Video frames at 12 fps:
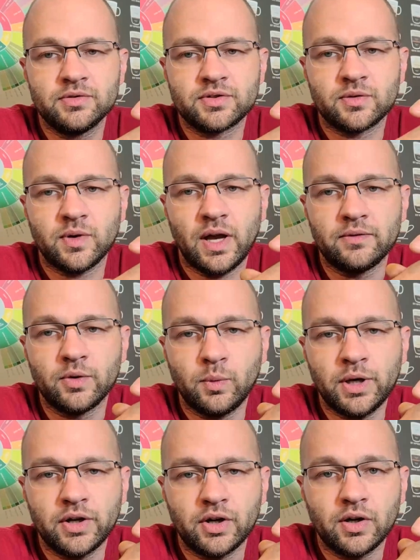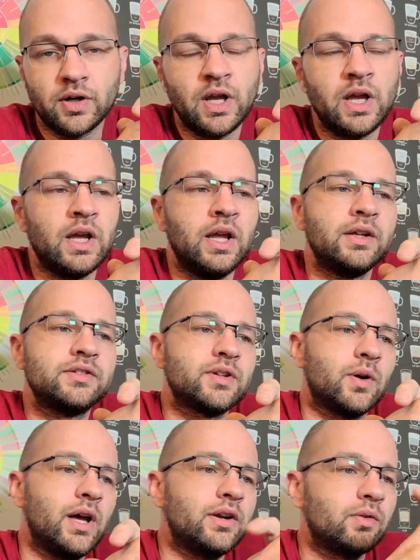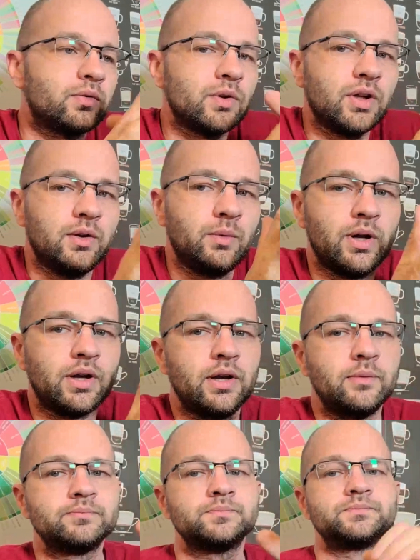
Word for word: to survive the winter. So I don't really want to